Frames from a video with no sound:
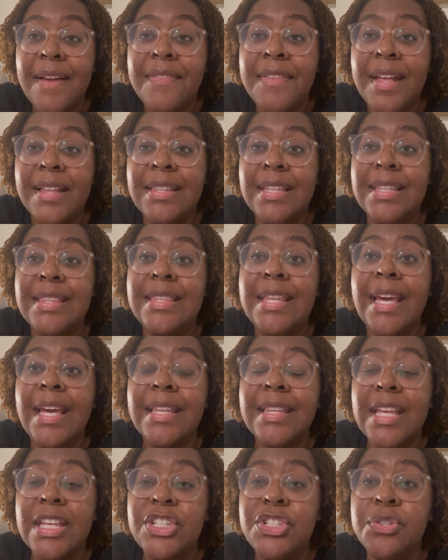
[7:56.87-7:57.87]
that the
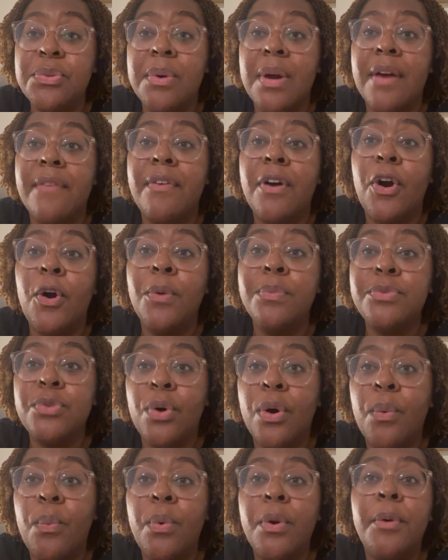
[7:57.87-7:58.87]
thing that you have hoped
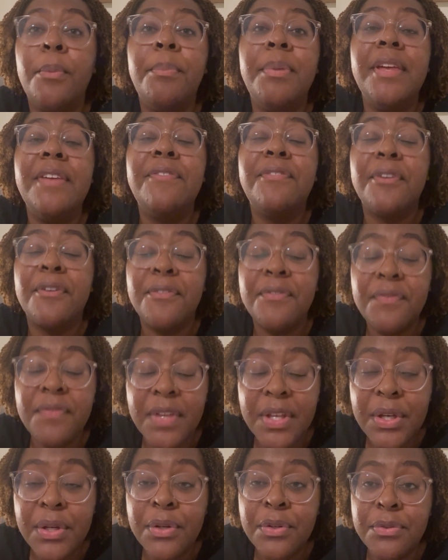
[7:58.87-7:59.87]
on will be
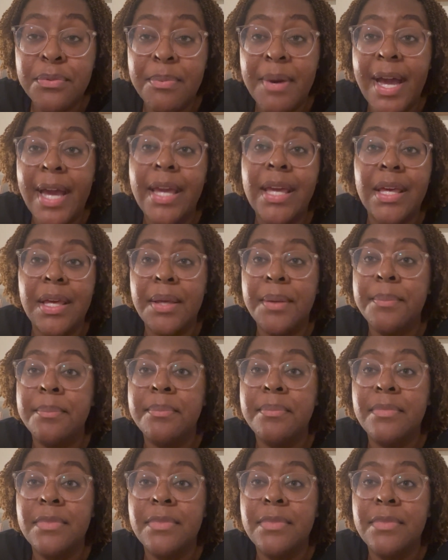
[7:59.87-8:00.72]
fulfilled by Him,